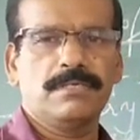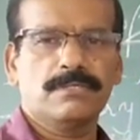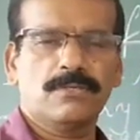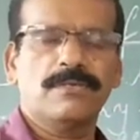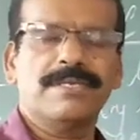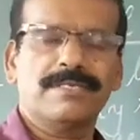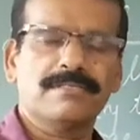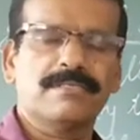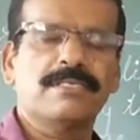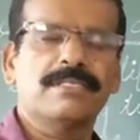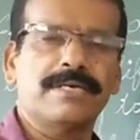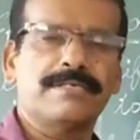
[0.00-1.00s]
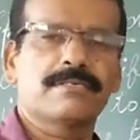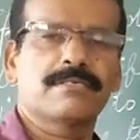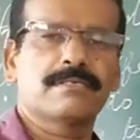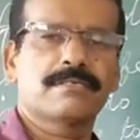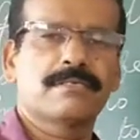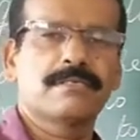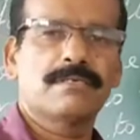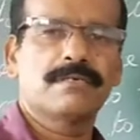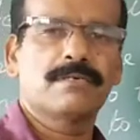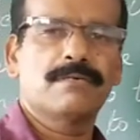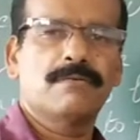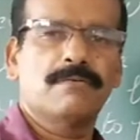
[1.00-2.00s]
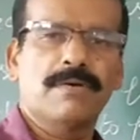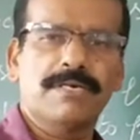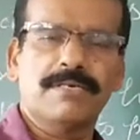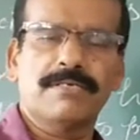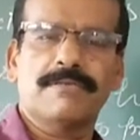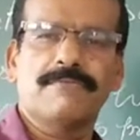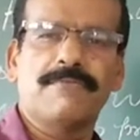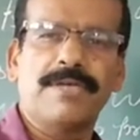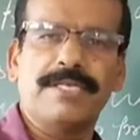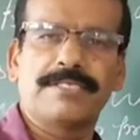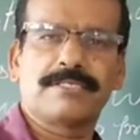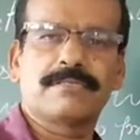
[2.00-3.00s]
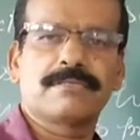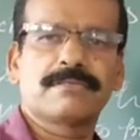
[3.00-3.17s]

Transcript: So let us see that what are the ways